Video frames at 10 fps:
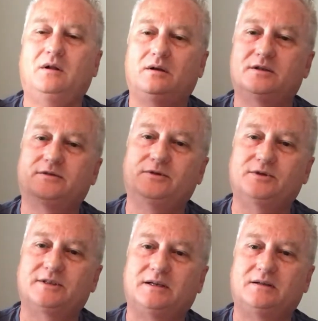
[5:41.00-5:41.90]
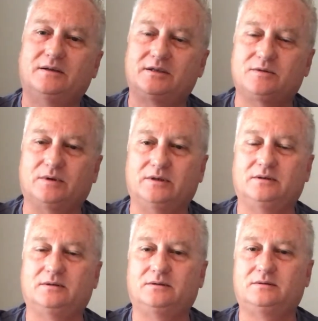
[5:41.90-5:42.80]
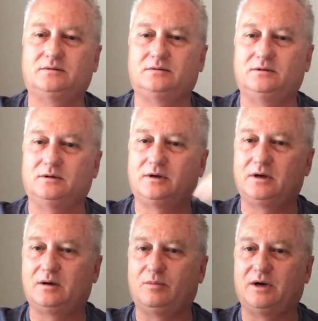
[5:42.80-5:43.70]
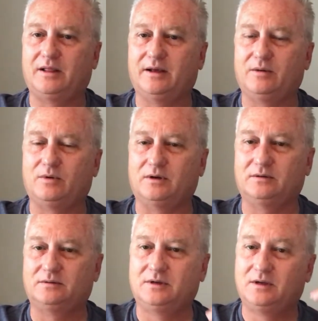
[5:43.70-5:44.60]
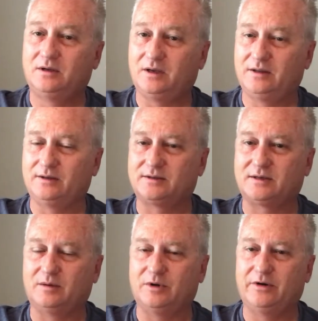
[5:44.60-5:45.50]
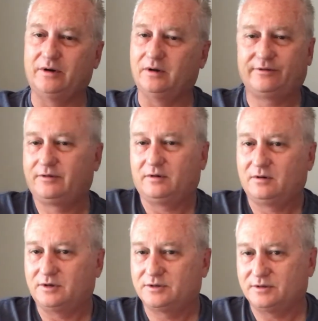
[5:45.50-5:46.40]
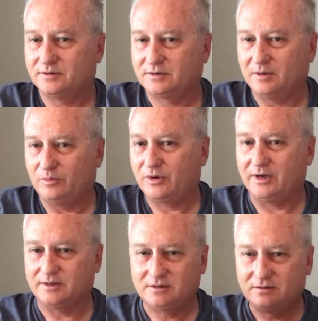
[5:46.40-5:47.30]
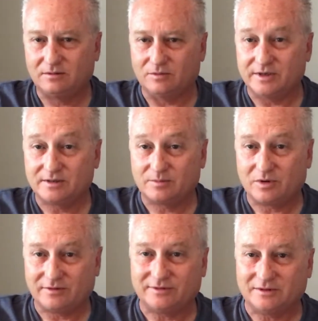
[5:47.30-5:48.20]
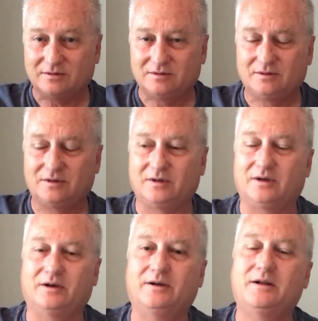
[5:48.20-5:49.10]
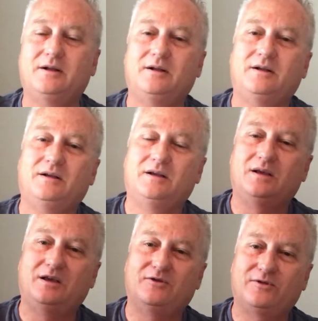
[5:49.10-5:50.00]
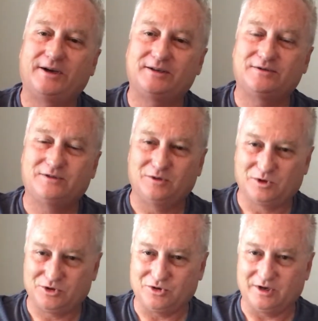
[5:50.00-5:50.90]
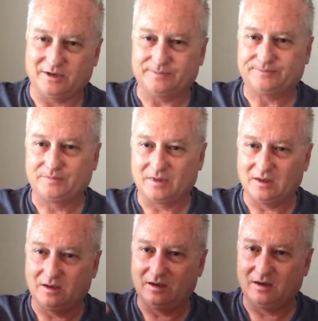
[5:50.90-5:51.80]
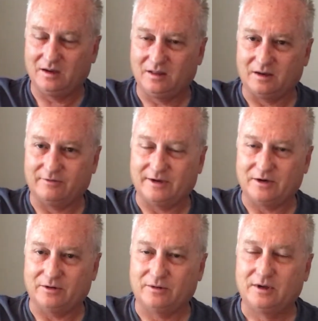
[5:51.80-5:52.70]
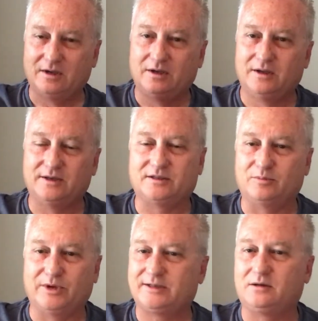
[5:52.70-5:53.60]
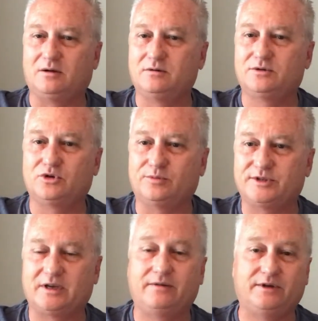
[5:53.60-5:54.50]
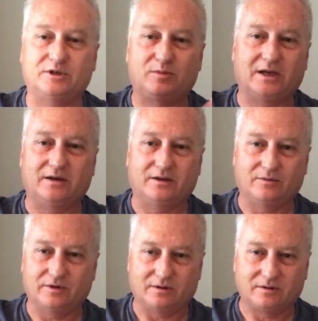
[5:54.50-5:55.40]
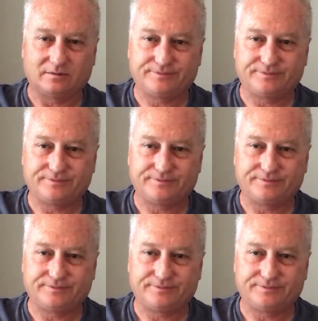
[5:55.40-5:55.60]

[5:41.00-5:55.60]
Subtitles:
Because if you sell this one, you've got to go and buy that one in the same area, it's going to cost you the same price. Where's the profit? Okay. Effectively, what you get in that value is the best long-term savings plan in the world.